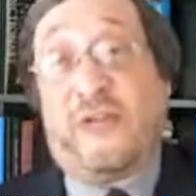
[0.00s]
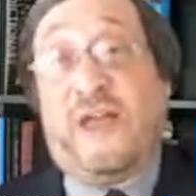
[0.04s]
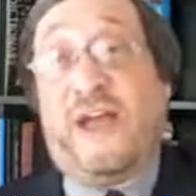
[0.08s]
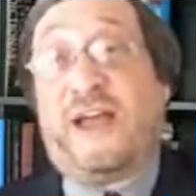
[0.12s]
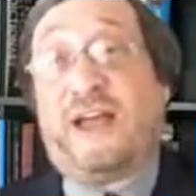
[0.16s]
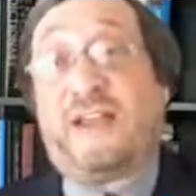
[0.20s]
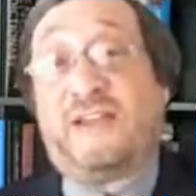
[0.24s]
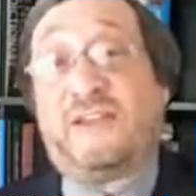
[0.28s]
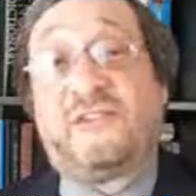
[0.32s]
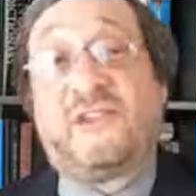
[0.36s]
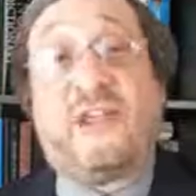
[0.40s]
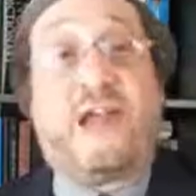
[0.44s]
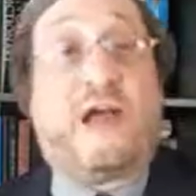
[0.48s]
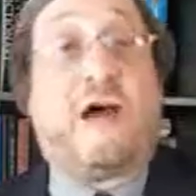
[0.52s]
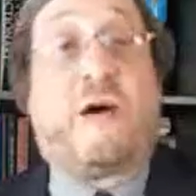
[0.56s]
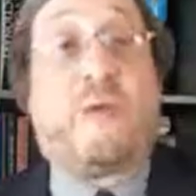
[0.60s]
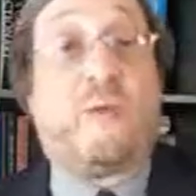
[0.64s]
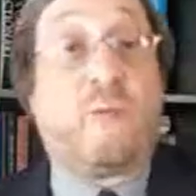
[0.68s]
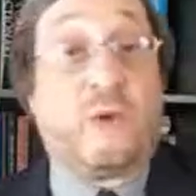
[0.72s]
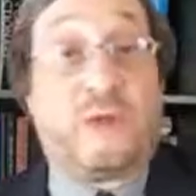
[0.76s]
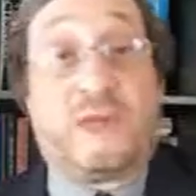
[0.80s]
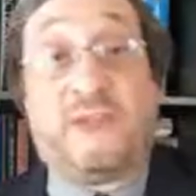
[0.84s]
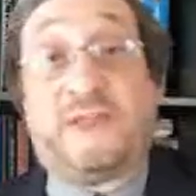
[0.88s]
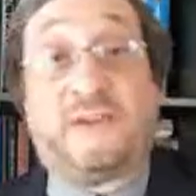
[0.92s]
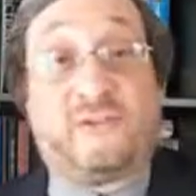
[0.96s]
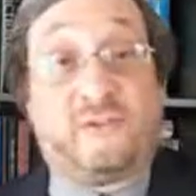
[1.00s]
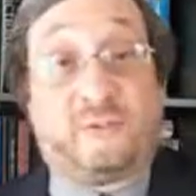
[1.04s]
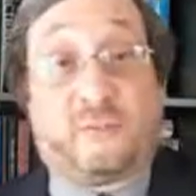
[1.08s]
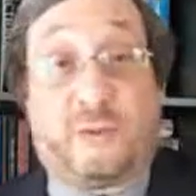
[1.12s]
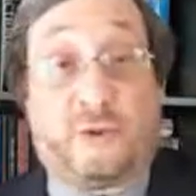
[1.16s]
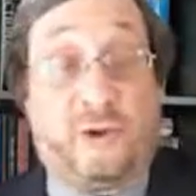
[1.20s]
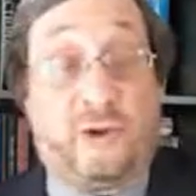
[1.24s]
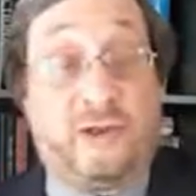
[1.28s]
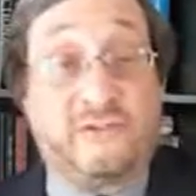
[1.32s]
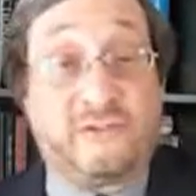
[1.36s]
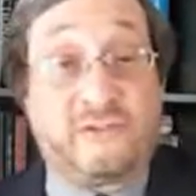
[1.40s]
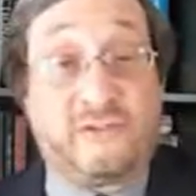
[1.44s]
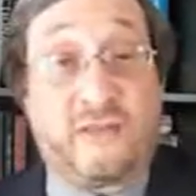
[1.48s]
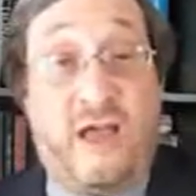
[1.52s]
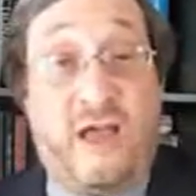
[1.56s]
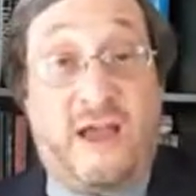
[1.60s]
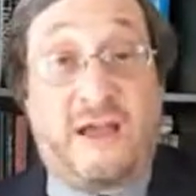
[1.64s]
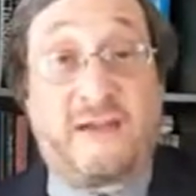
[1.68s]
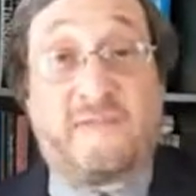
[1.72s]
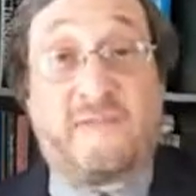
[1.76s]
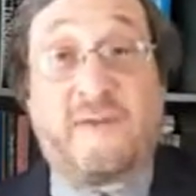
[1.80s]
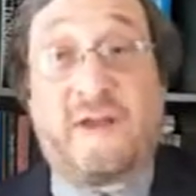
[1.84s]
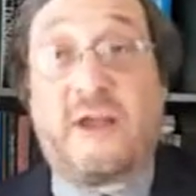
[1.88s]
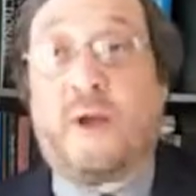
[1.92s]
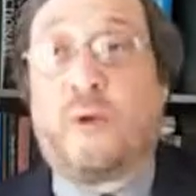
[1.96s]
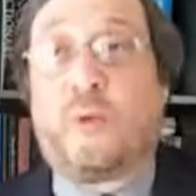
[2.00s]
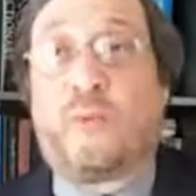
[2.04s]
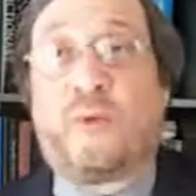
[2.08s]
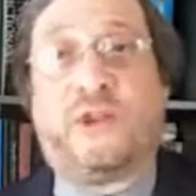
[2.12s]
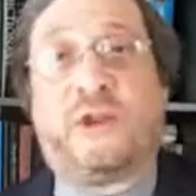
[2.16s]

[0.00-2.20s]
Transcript: That is how we experience life.